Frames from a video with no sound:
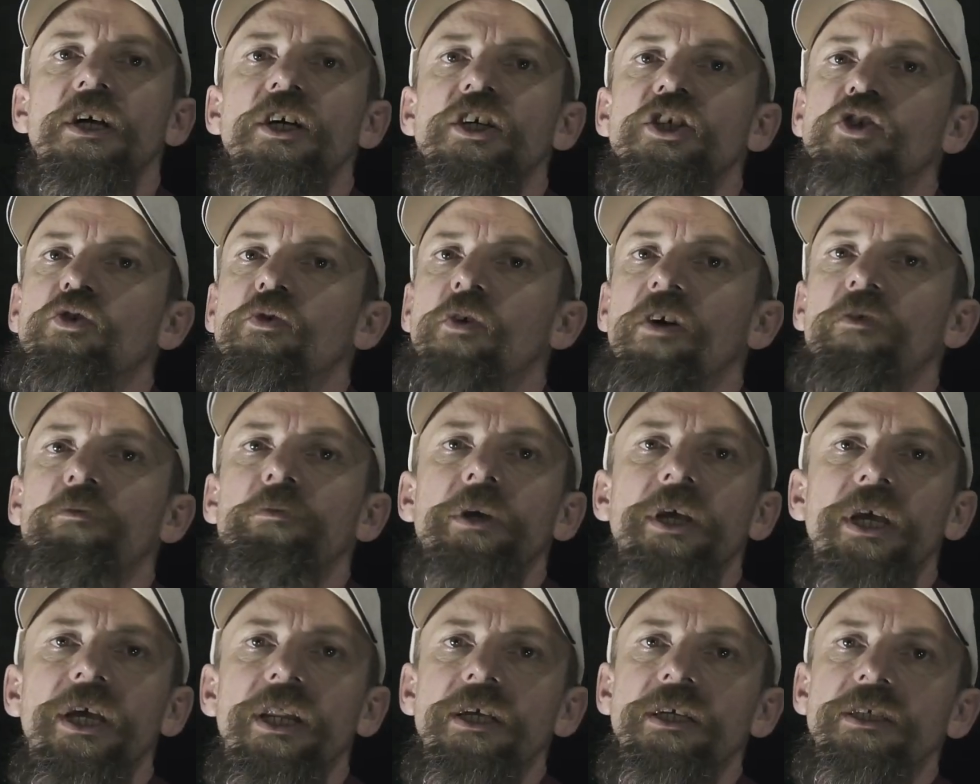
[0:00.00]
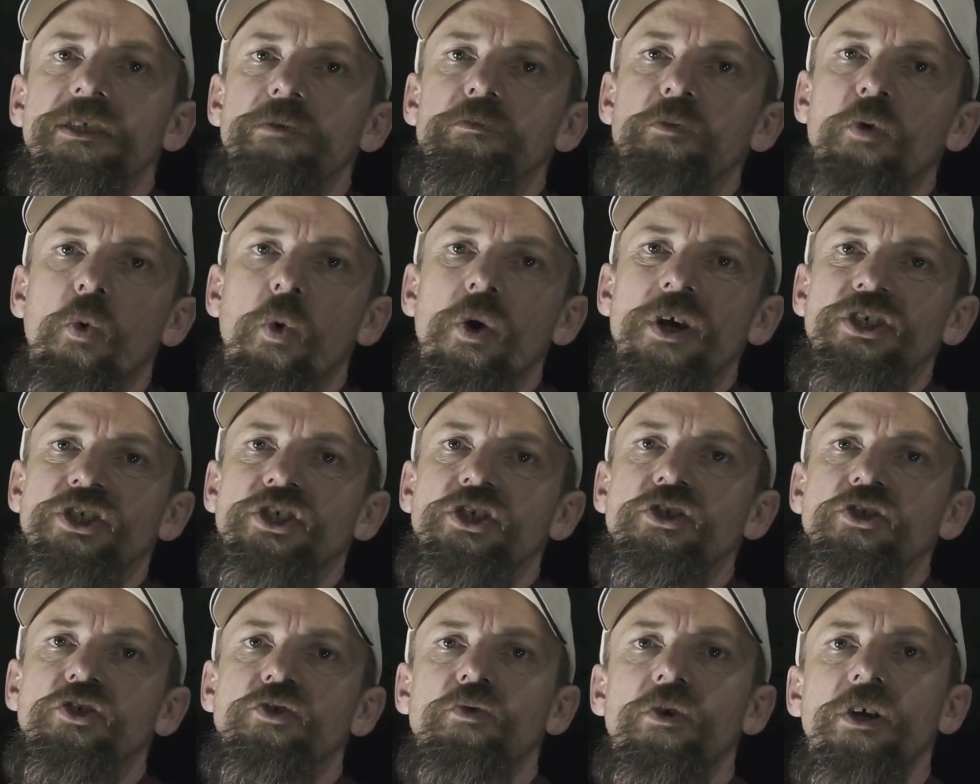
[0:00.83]
So I've been getting some
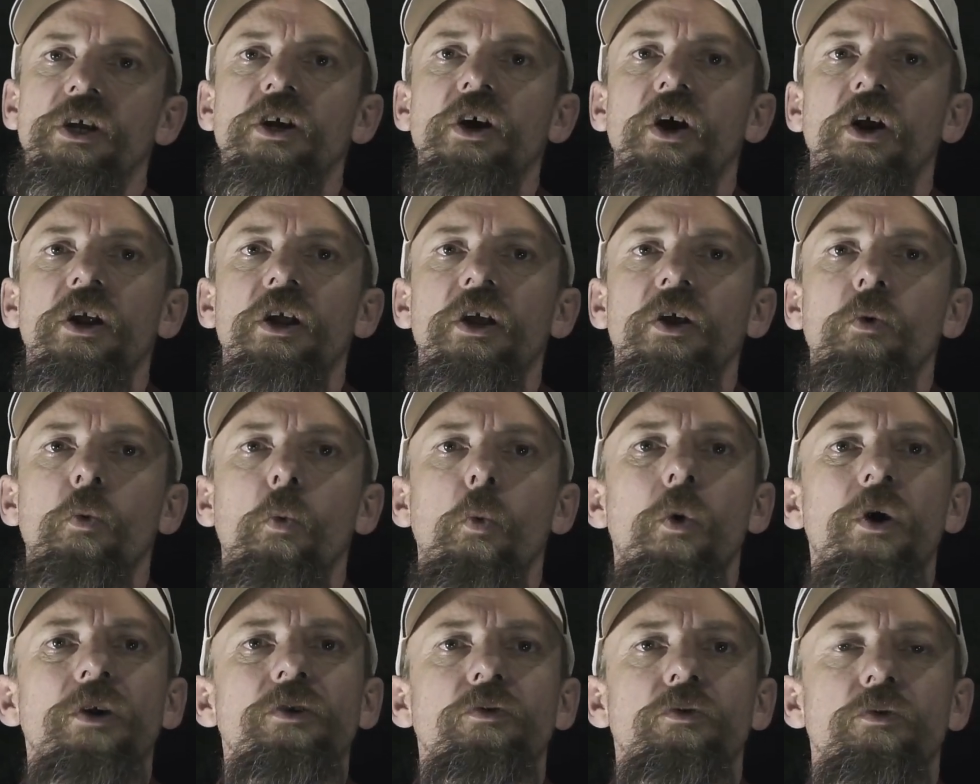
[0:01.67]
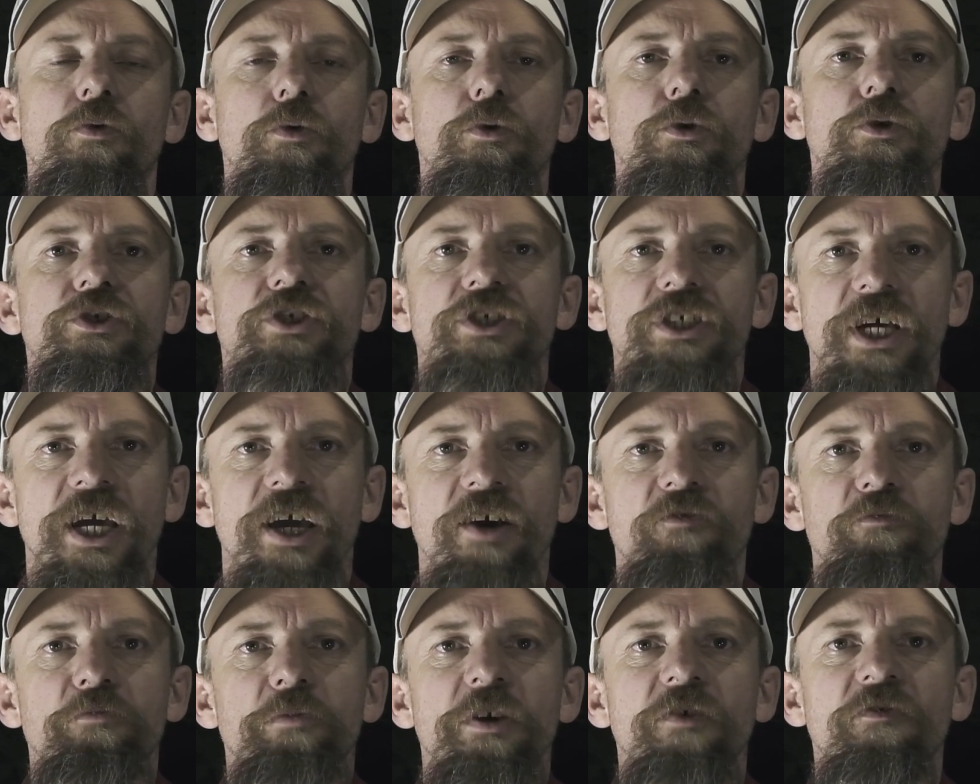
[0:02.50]
questions regarding what rules
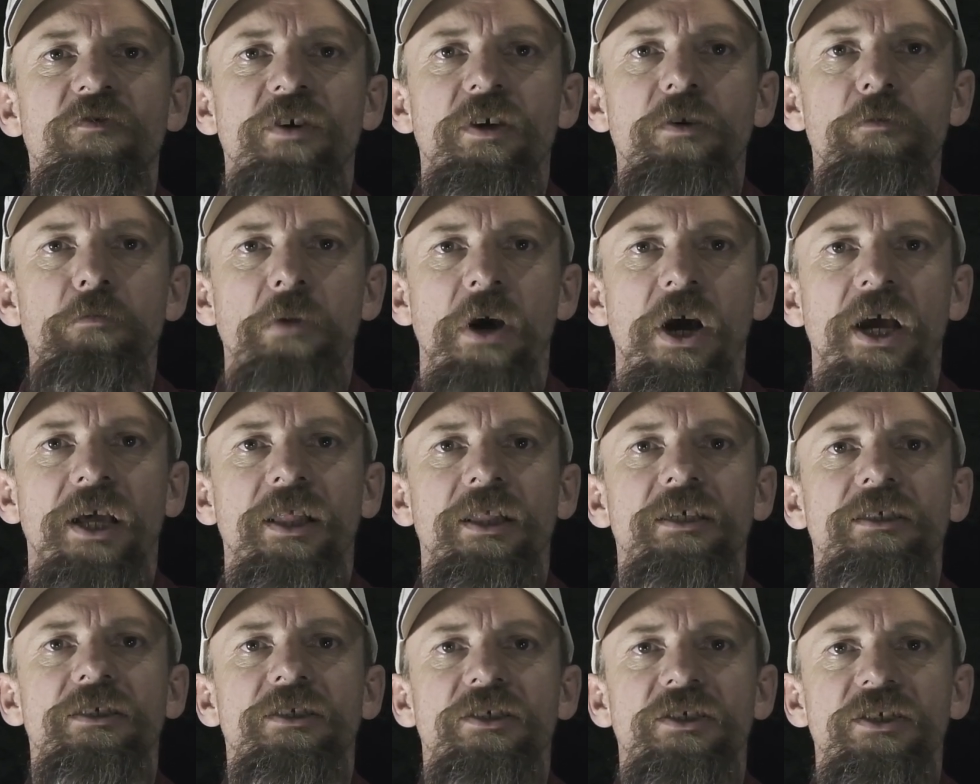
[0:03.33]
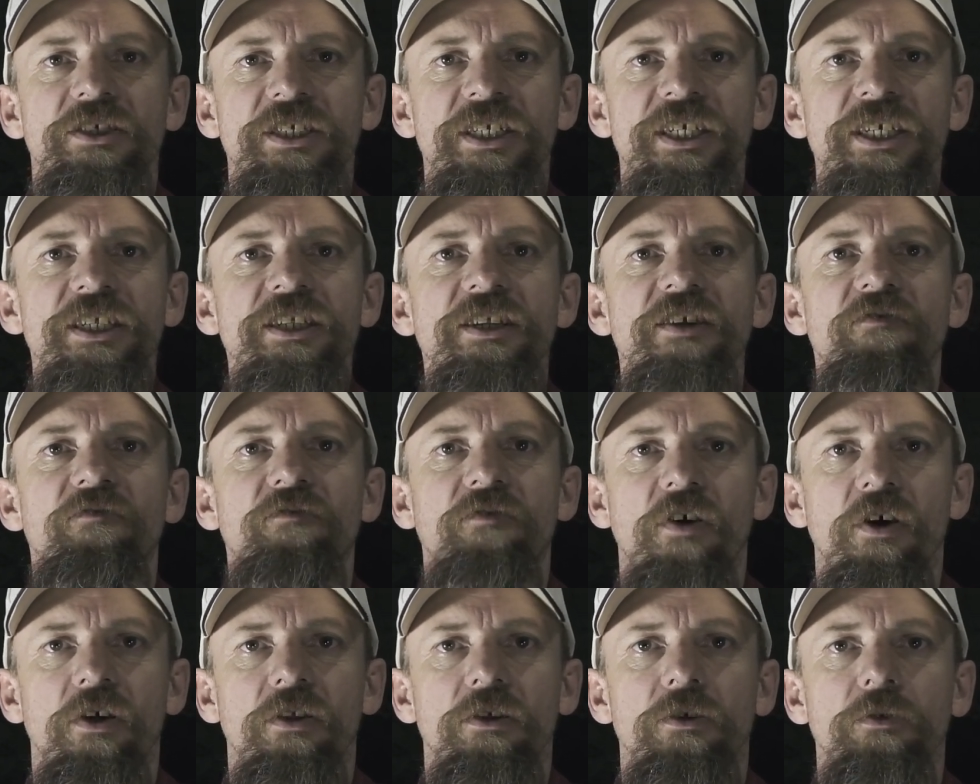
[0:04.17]
FPV pilots need to
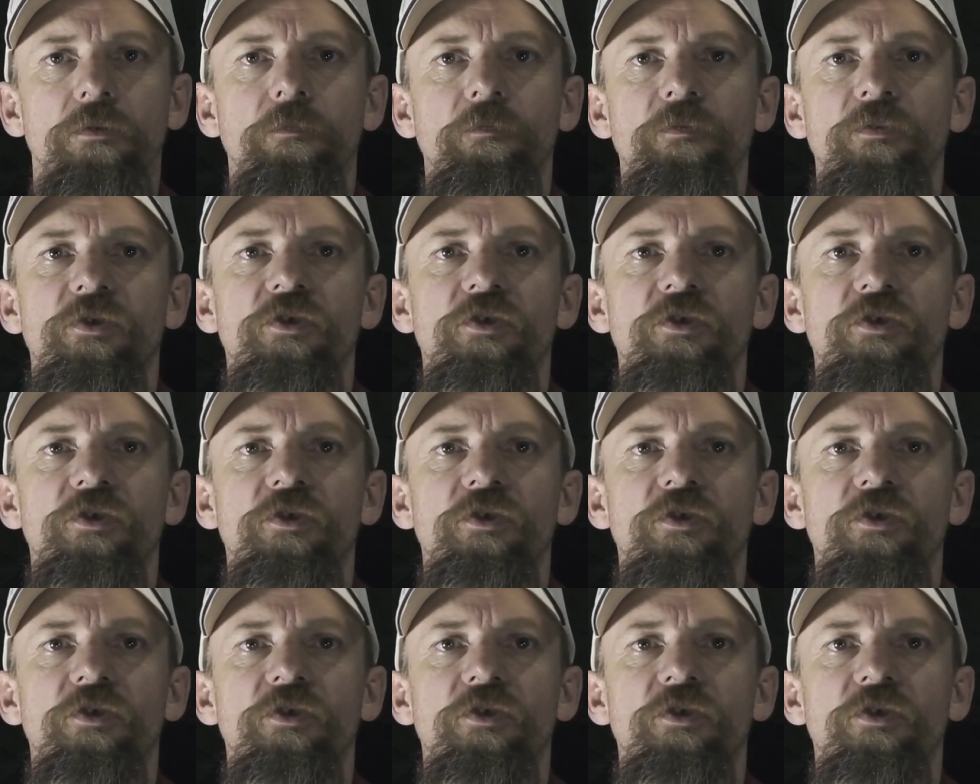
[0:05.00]
follow.